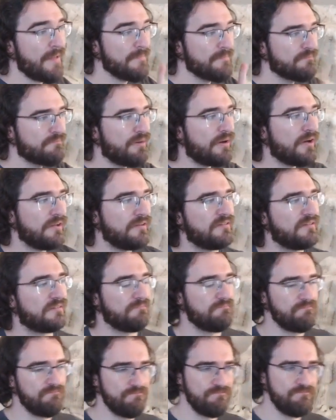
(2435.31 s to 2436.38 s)
But
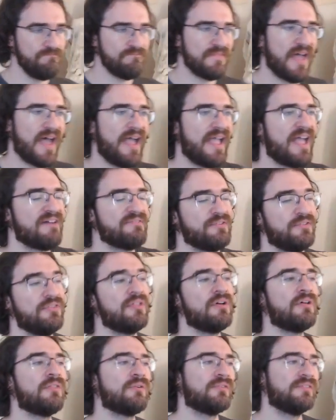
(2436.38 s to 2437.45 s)
I have
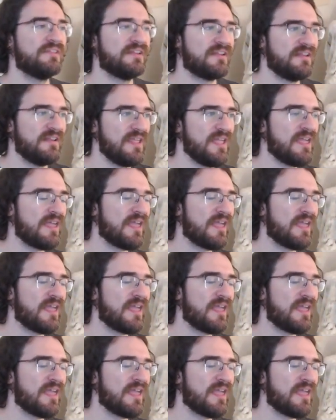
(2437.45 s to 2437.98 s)
another technique,